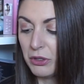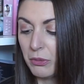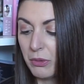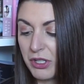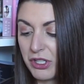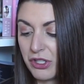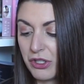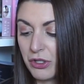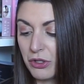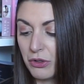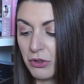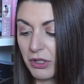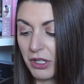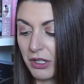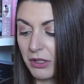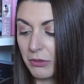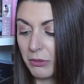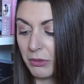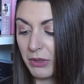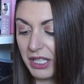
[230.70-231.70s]
wish you
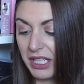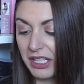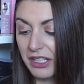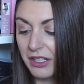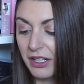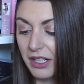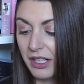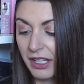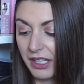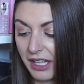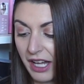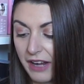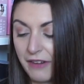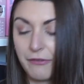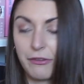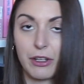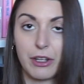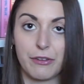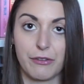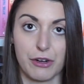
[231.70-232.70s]
could read again
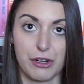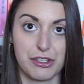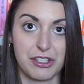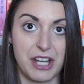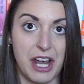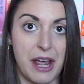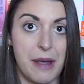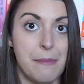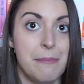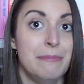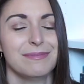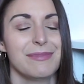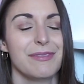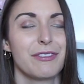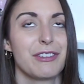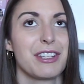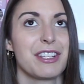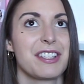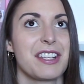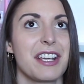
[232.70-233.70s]
for the first time?
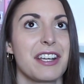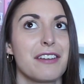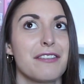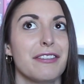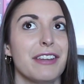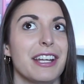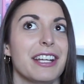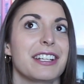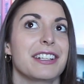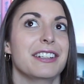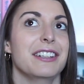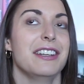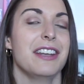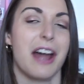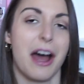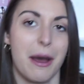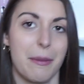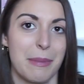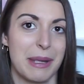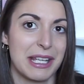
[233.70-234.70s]
For the sake of like
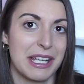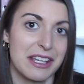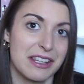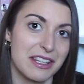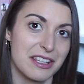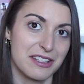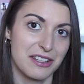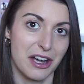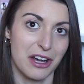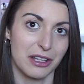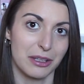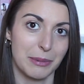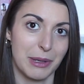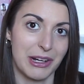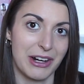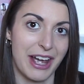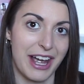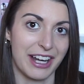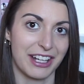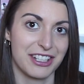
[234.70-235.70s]
not making this all
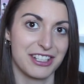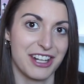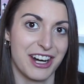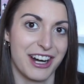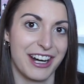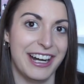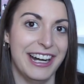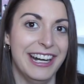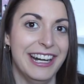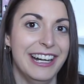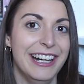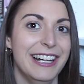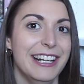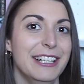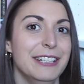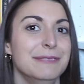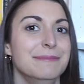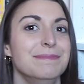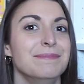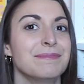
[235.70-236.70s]
about
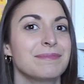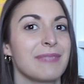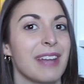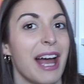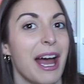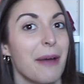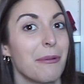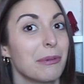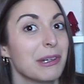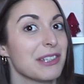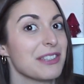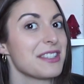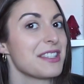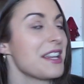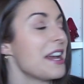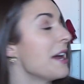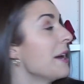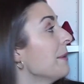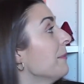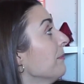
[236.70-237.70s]
ACOTAR, I will
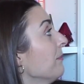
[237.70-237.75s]
say